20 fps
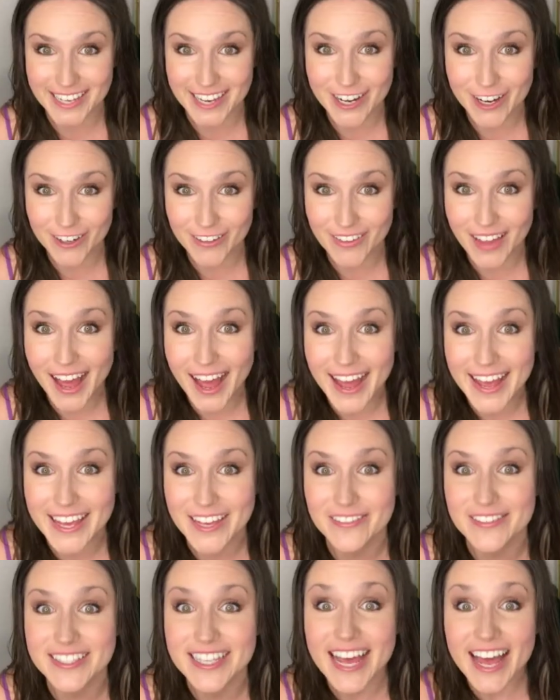in our
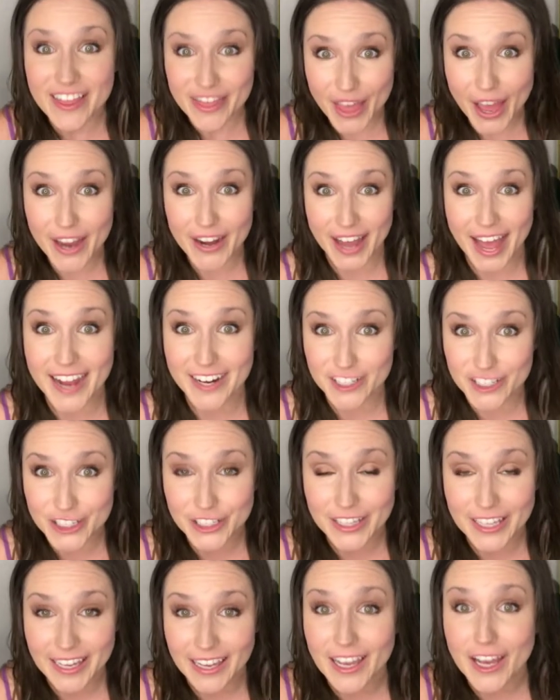lives that
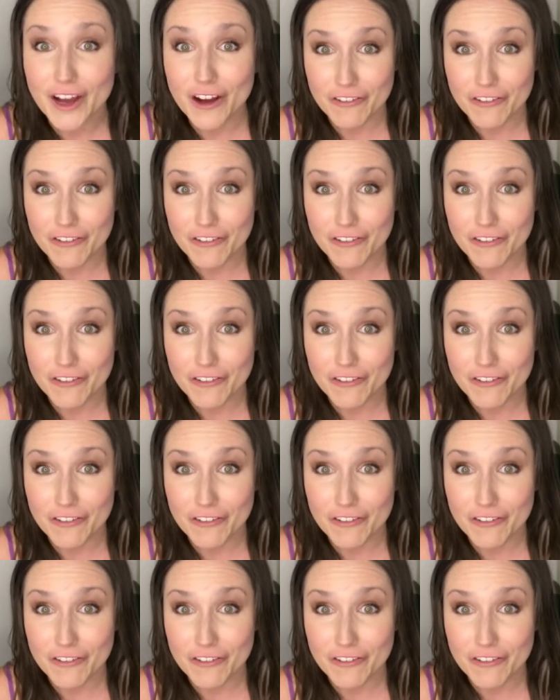actually